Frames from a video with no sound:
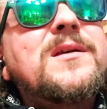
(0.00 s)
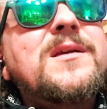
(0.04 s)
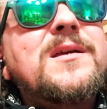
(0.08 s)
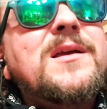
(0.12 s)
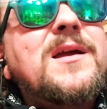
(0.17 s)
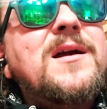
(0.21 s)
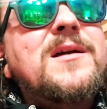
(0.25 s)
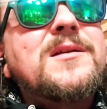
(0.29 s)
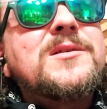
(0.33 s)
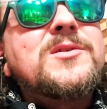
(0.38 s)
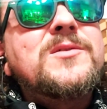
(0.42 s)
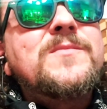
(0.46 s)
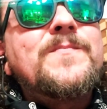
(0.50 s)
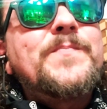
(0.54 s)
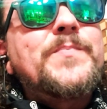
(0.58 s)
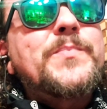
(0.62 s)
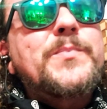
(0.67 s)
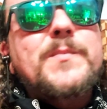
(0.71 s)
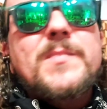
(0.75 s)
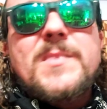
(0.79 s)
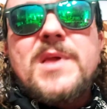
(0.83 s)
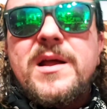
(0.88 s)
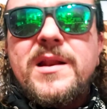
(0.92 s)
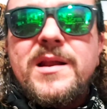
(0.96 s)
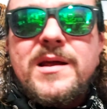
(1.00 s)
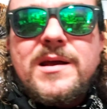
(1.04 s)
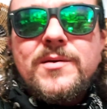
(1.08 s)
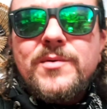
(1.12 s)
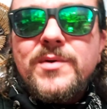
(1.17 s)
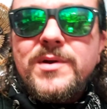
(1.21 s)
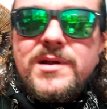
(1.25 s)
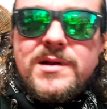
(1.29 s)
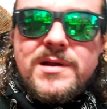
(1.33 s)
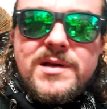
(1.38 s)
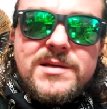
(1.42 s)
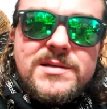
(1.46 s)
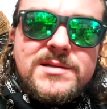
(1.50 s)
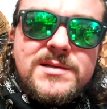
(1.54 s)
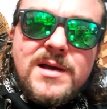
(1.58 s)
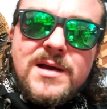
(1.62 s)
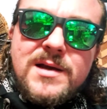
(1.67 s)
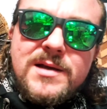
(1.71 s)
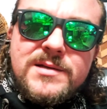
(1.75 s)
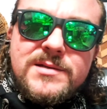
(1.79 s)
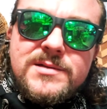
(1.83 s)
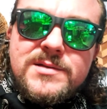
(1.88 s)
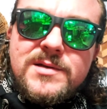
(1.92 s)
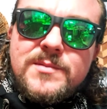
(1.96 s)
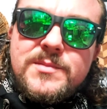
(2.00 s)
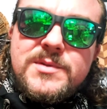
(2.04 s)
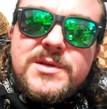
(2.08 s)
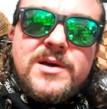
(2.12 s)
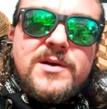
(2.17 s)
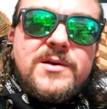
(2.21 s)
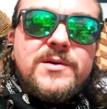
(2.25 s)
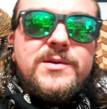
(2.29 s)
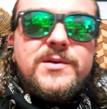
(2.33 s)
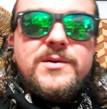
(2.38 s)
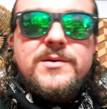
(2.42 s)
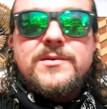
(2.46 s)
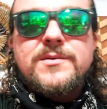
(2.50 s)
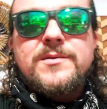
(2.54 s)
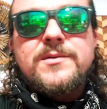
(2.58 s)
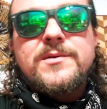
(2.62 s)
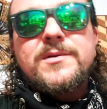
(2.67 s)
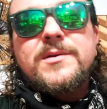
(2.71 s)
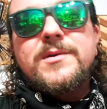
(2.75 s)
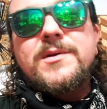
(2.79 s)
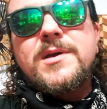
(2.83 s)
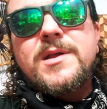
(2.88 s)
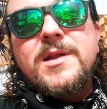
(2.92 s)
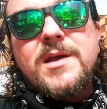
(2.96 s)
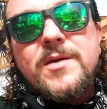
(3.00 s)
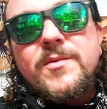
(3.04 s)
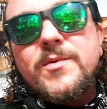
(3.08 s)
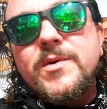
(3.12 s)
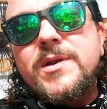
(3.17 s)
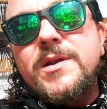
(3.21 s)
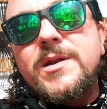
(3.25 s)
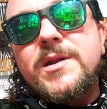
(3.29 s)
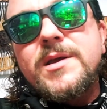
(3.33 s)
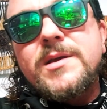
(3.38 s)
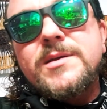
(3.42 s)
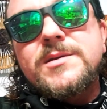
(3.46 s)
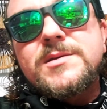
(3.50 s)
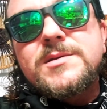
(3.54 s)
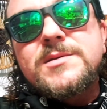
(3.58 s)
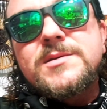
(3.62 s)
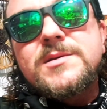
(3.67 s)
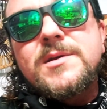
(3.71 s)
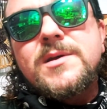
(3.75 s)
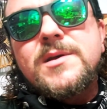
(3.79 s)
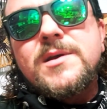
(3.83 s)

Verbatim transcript: yeah, dude, that ain't what it is, guys. I'm telling you, it ain't what it is.